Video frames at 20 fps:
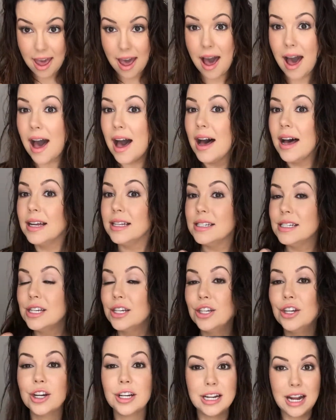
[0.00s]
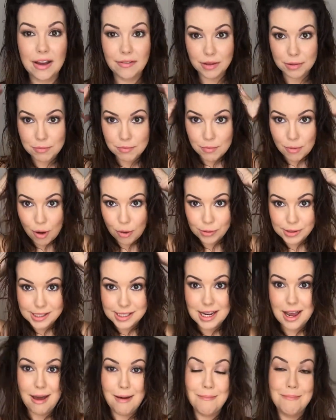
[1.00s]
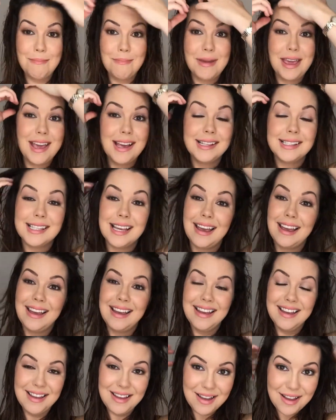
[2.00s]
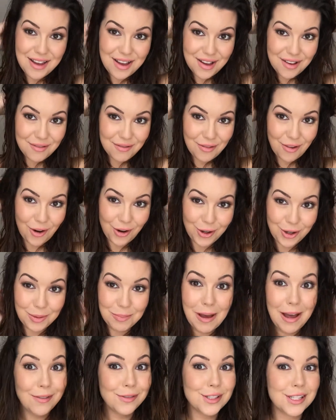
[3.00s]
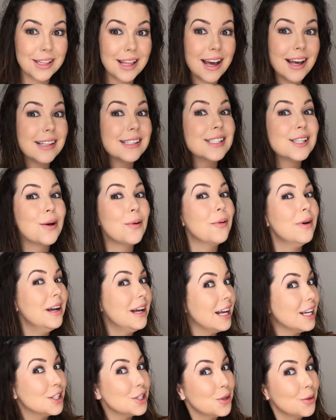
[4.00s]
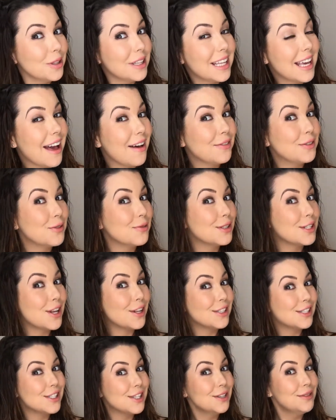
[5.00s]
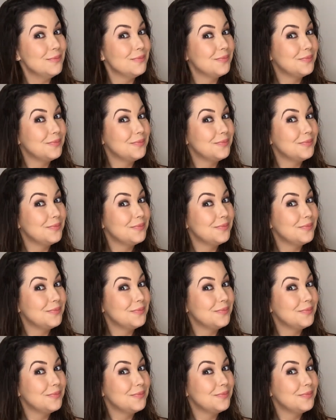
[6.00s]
And you're gonna have the most amazing volume after that. So I'll show you the after results soon.